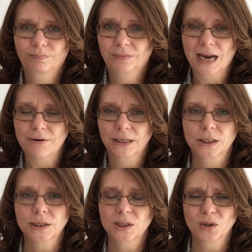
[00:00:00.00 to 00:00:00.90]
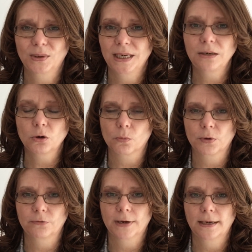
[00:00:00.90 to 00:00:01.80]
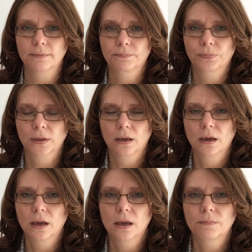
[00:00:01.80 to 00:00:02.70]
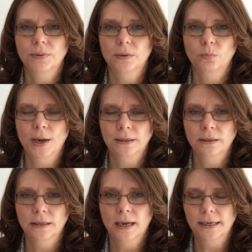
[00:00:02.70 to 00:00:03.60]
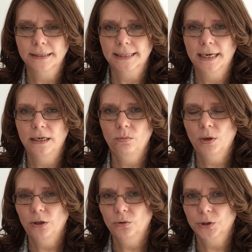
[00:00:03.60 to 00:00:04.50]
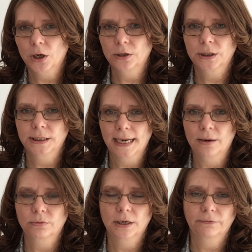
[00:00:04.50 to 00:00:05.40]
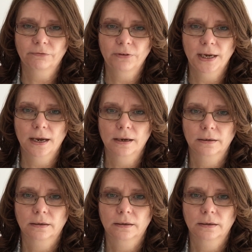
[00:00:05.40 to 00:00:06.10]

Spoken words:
characters are doing in your movie. But when, like I say, when you start to doubt and fear